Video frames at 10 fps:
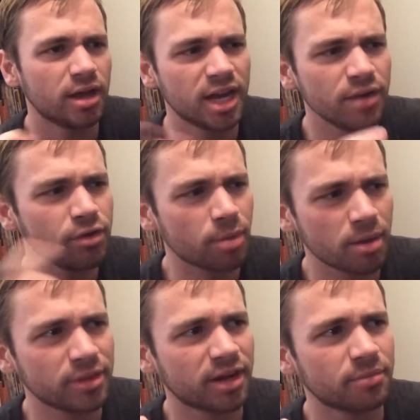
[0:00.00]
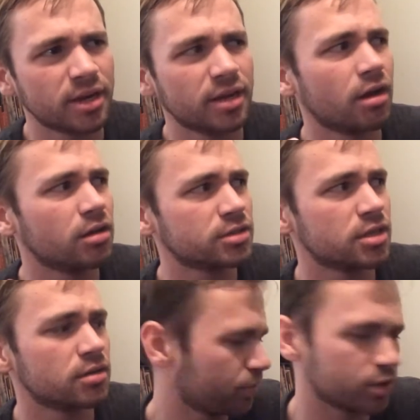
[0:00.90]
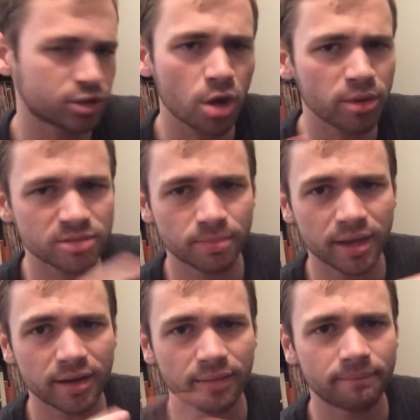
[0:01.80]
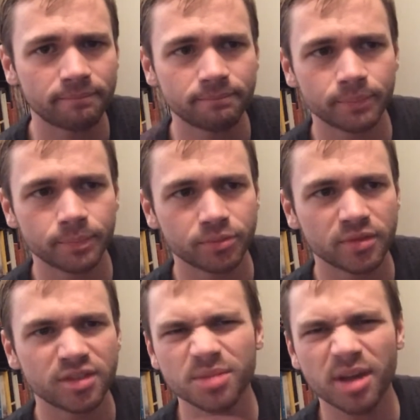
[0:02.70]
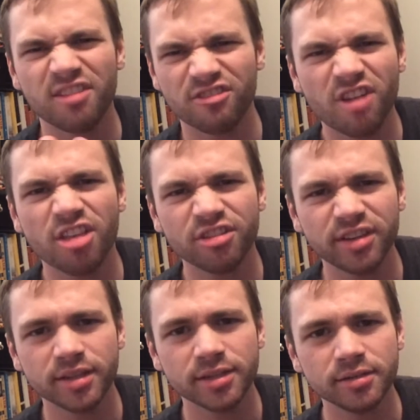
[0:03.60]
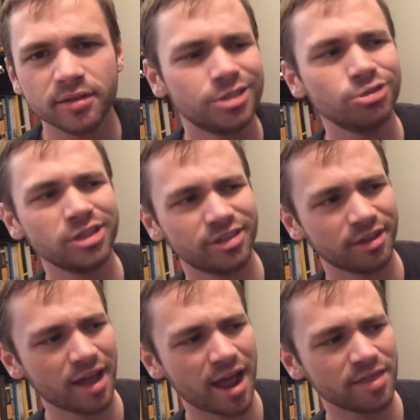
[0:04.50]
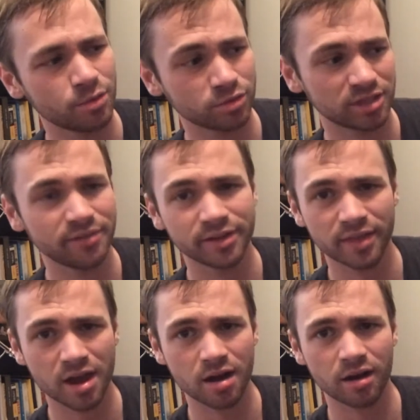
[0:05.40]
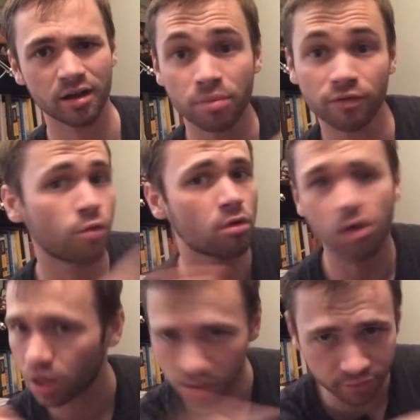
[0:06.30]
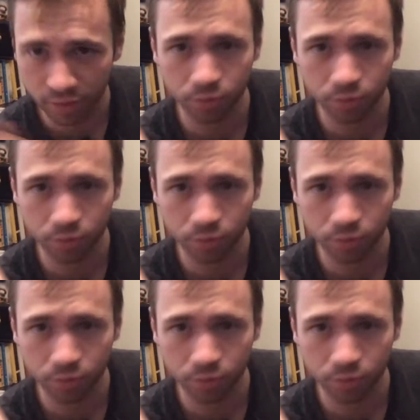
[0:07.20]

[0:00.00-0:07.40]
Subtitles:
In every apartment that I've been in also, there's always been some kind of father figure. He's usually the guy that was living there before all of